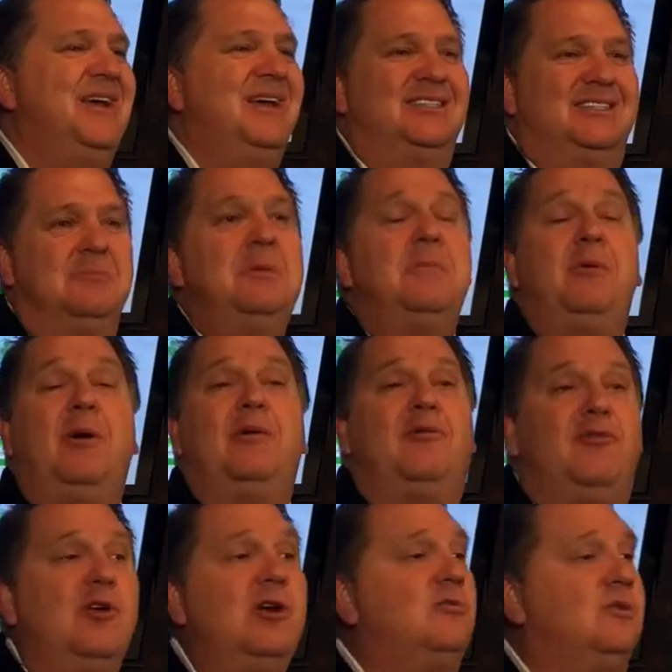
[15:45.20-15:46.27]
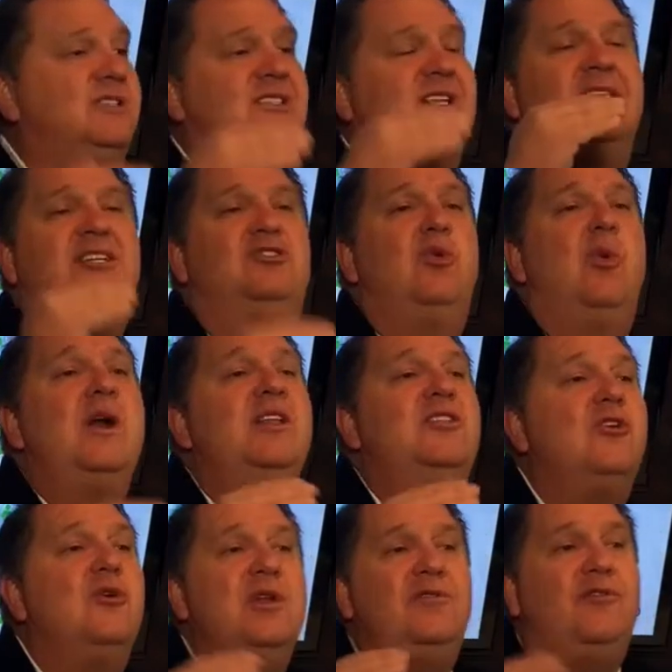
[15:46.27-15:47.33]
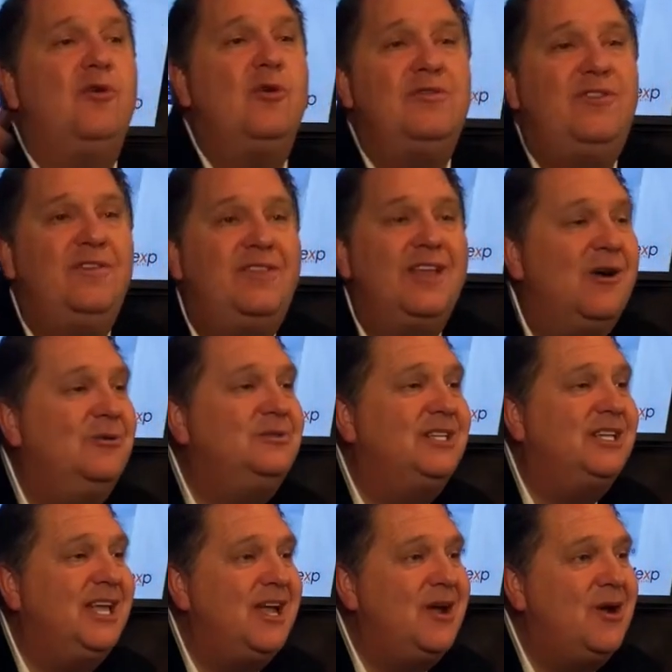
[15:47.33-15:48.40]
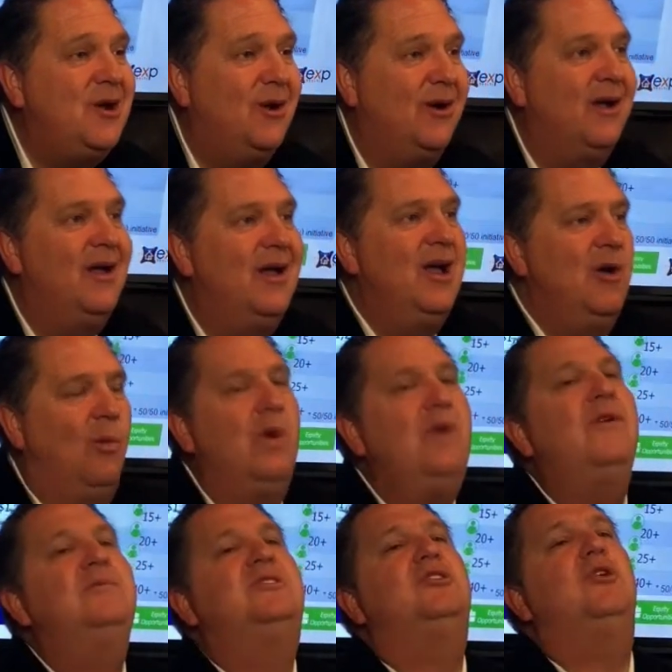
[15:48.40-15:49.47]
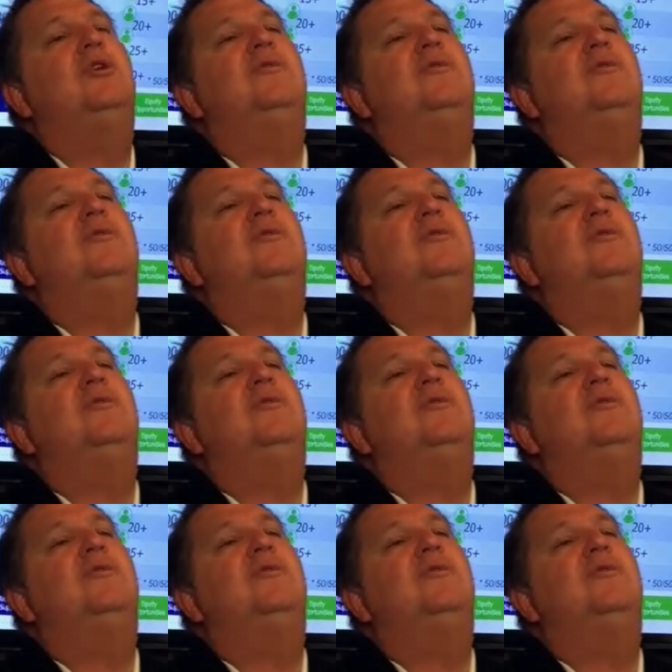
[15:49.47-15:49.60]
Some people I referred were selling 20, 30, 40, 50 homes a year. One of them sold